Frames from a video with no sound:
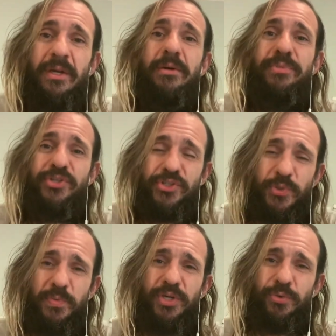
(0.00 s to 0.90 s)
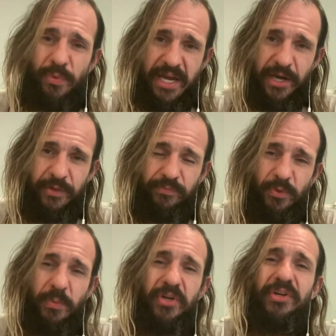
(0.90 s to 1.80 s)
But just be aware,
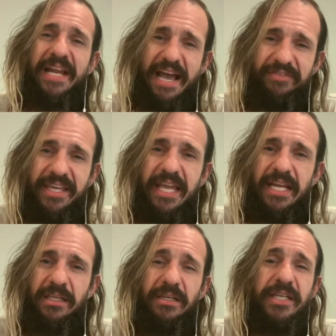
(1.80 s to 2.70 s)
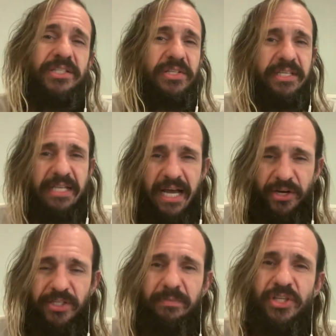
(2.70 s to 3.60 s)
we are navigating into these higher
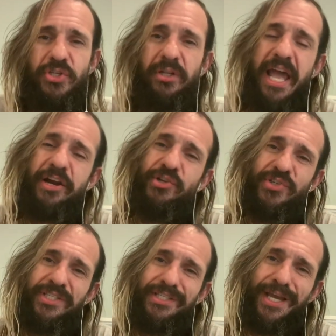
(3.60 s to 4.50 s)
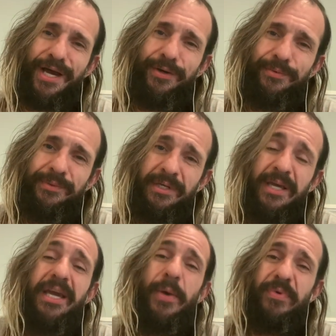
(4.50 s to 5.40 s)
dimensional energies now,
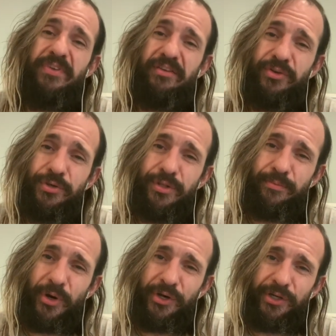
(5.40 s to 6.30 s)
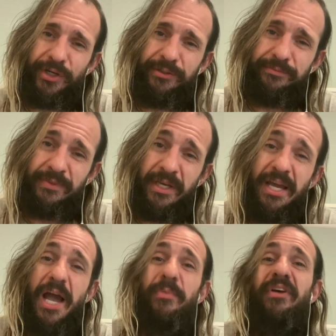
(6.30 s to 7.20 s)
and we've given you the marker.
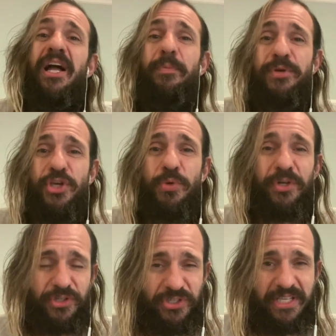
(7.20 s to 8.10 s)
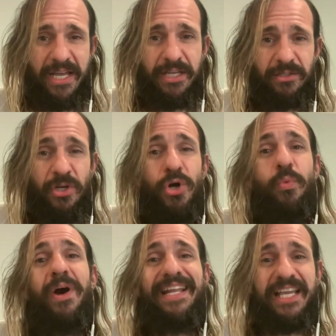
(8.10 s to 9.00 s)
And we're helping you understand
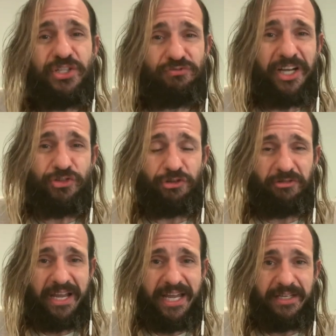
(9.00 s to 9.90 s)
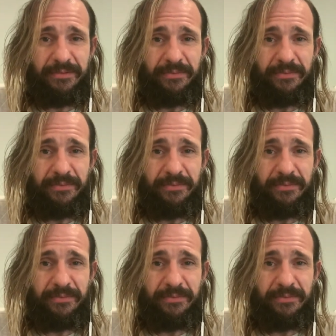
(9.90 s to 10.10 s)
what is retrograde.